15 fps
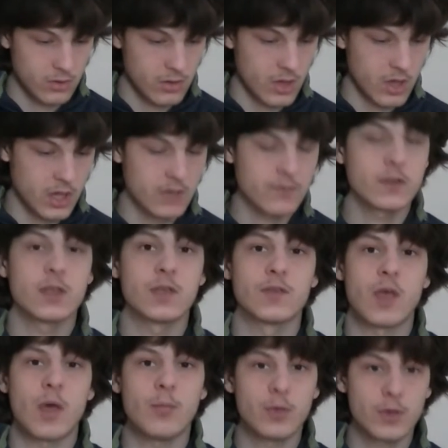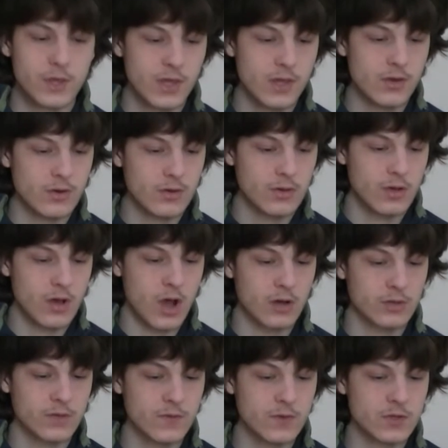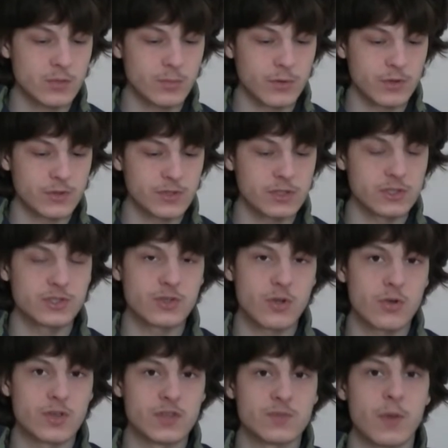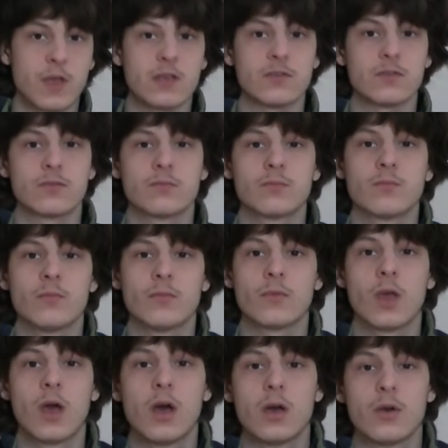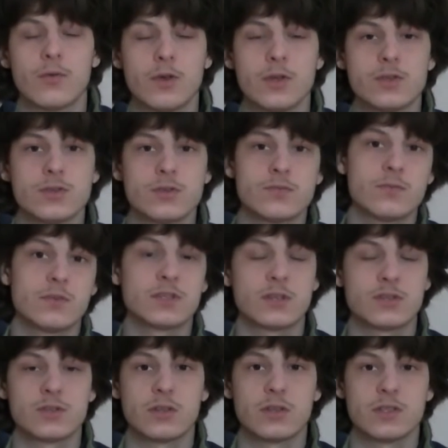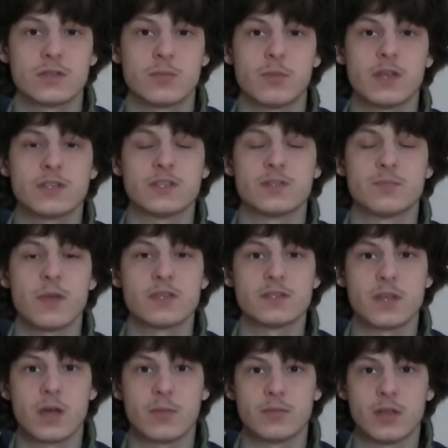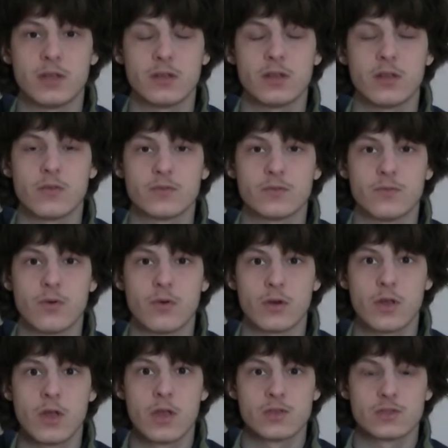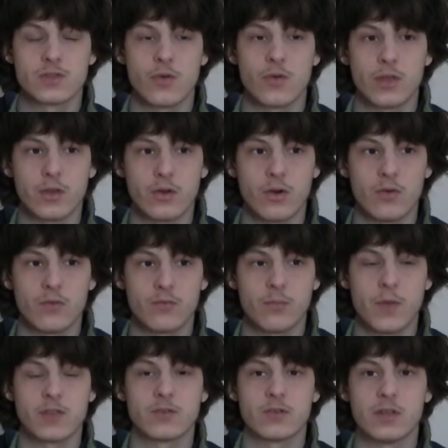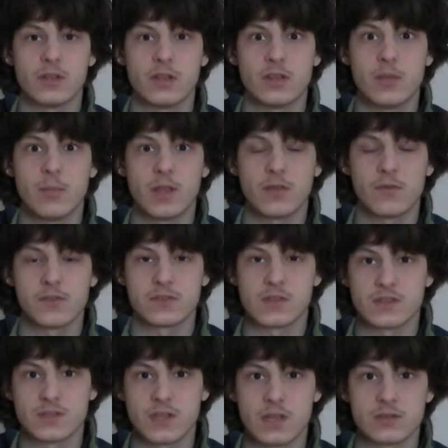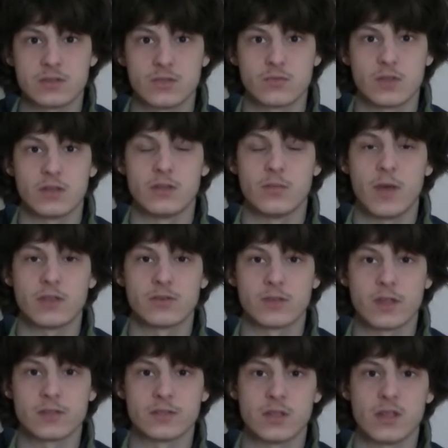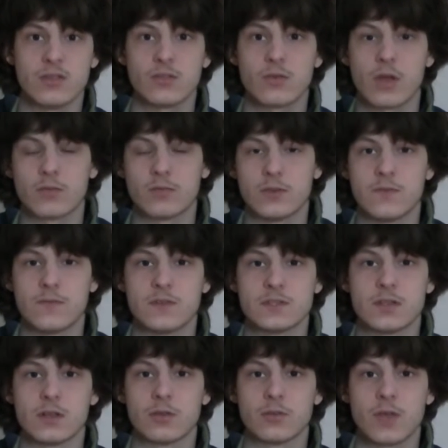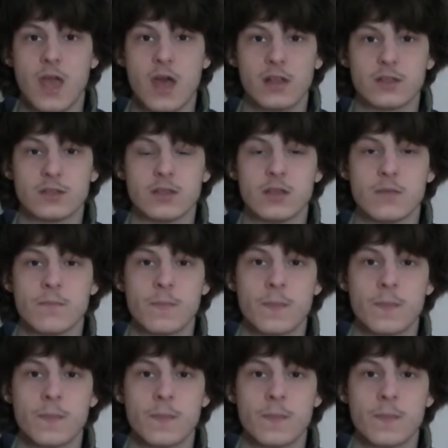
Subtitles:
I have an example here: artificial personal storage space, which essentially is a place in space-time that allows for storing of matter in a demanifested state so that the matter doesn't interact with the physical reality.